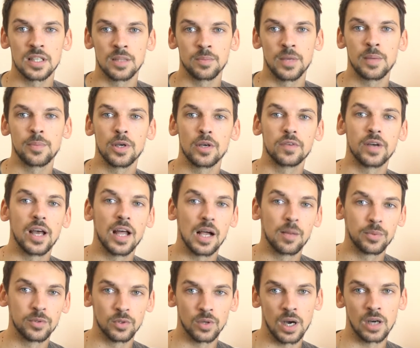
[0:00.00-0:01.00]
It may be of
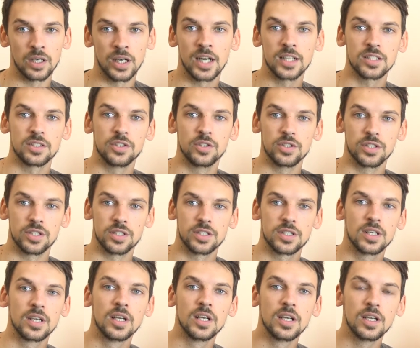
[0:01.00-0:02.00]
help to our other
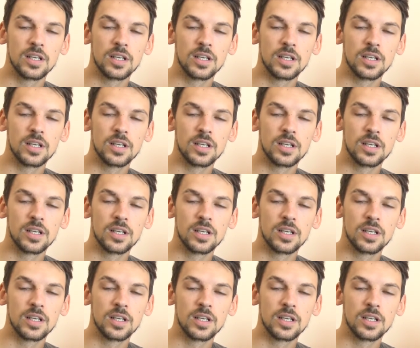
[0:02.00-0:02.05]
users.